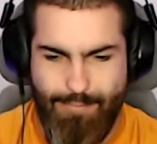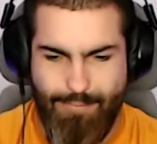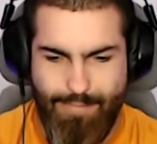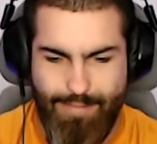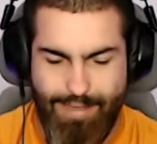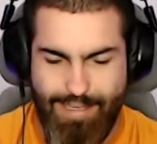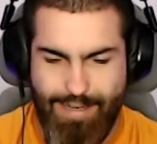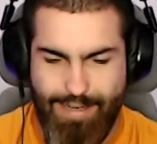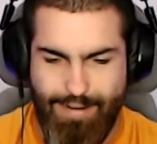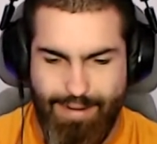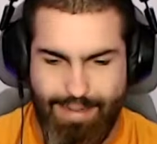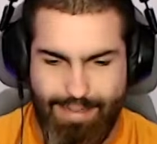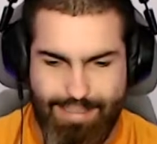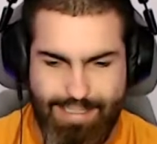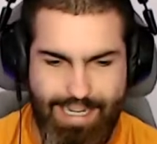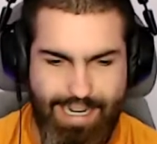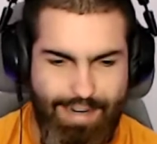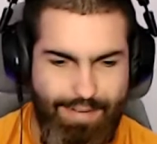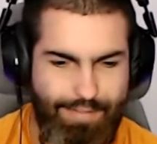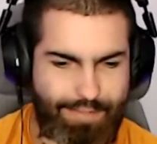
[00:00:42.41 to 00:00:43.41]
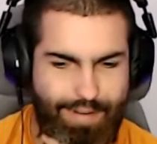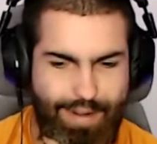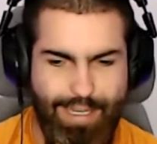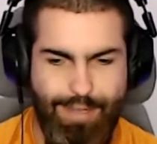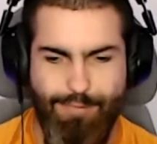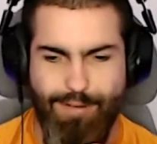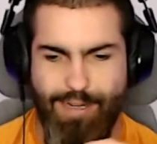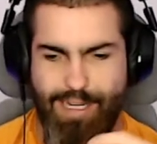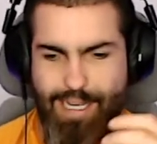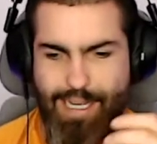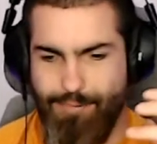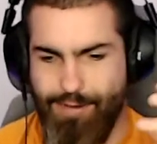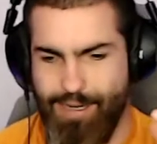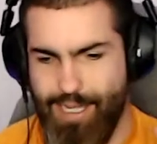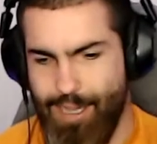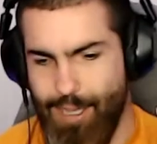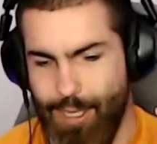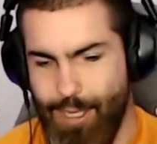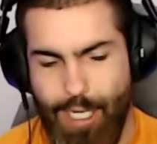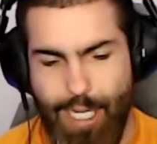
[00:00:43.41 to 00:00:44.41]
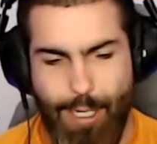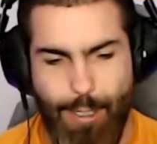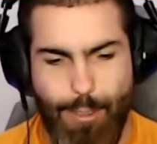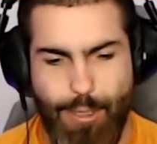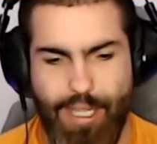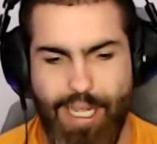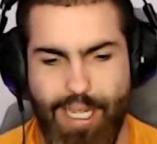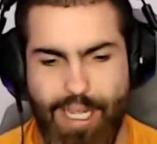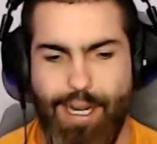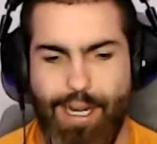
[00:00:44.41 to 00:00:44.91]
It's kind of funny when I look out there